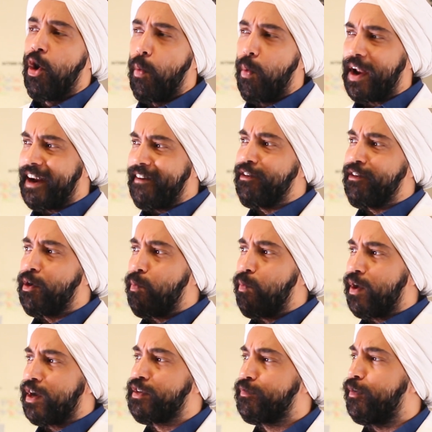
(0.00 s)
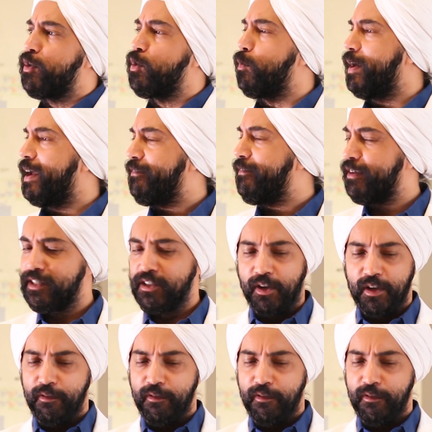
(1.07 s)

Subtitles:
Whatever works for you. If it's on